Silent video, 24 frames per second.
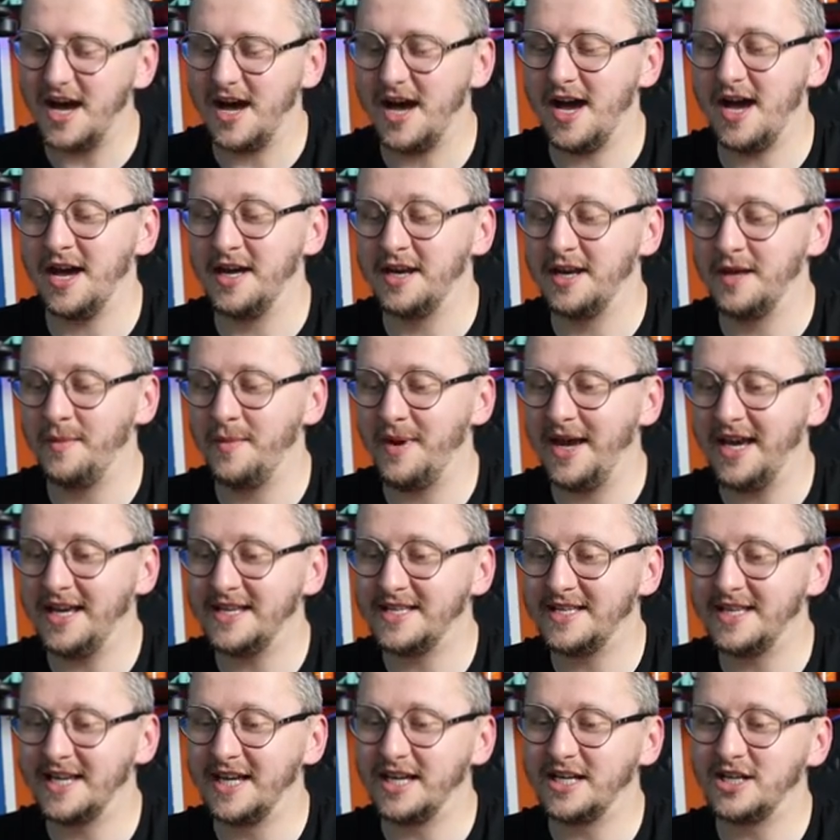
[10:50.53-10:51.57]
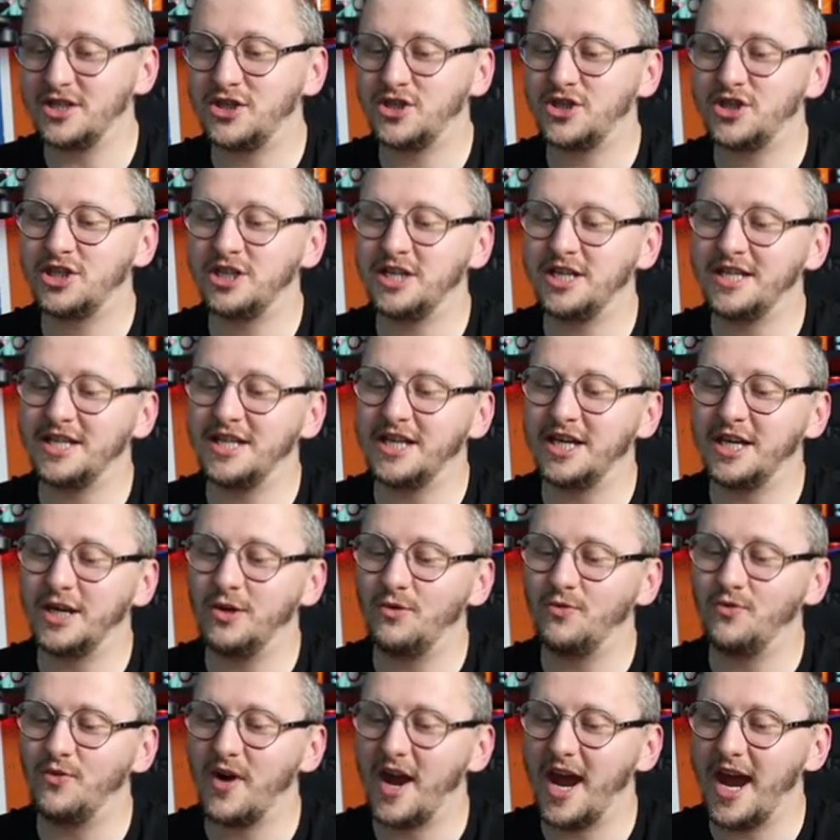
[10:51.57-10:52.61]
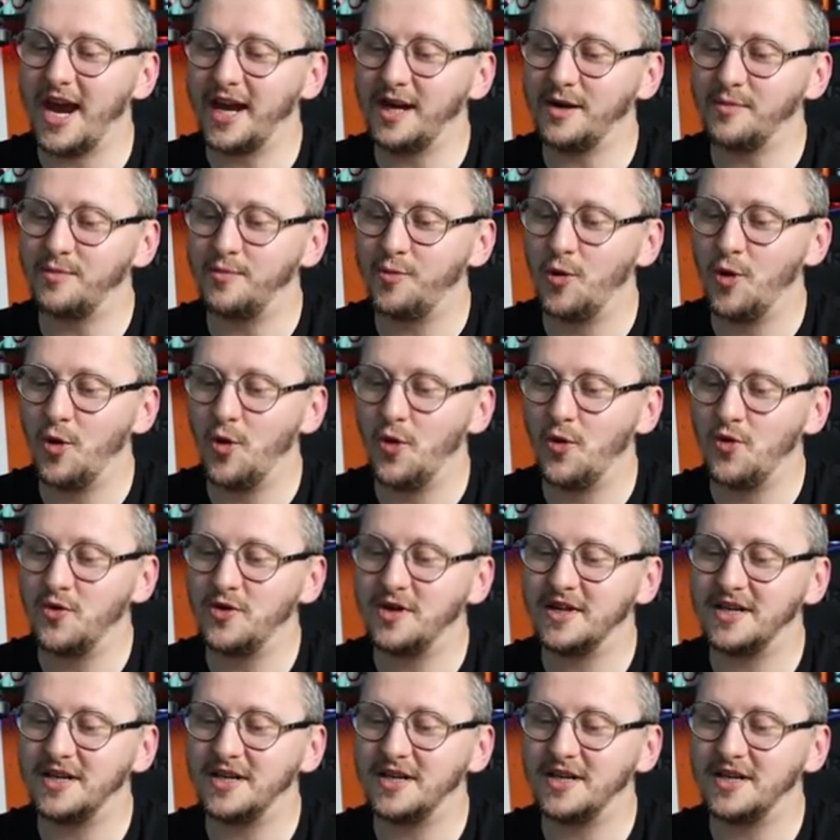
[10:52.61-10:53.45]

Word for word: an amazing Chilling Reign pull,